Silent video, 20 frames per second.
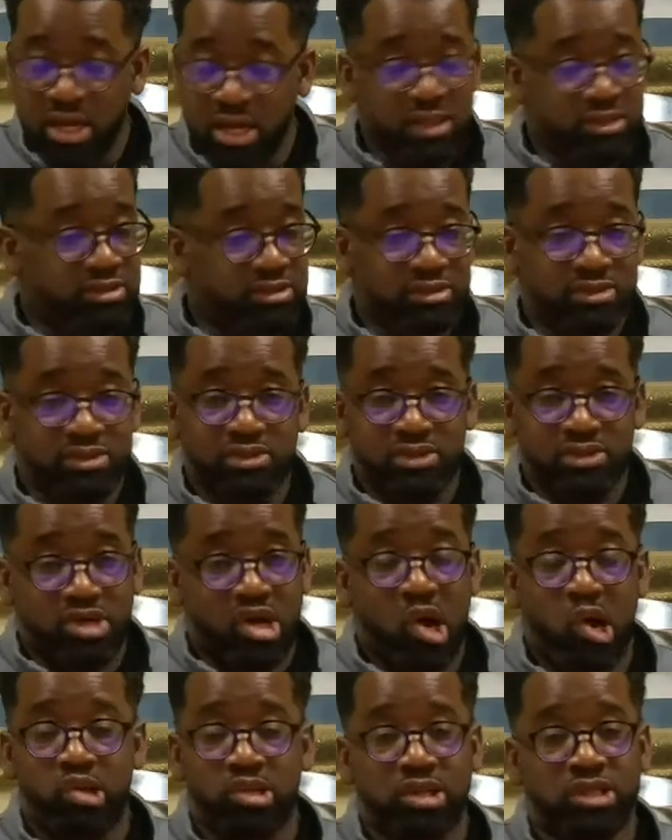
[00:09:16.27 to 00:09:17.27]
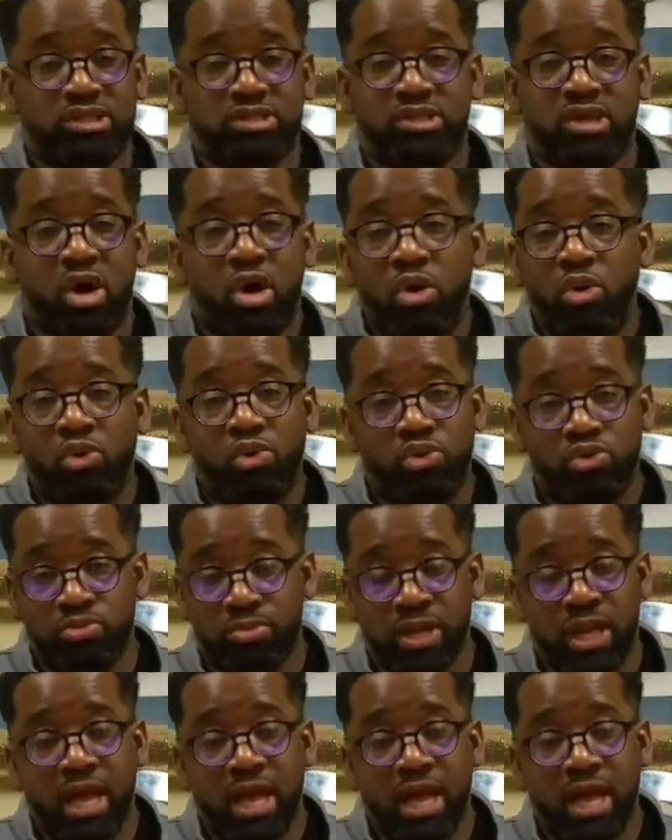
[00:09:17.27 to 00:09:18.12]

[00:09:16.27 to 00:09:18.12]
gonna, gonna call us home.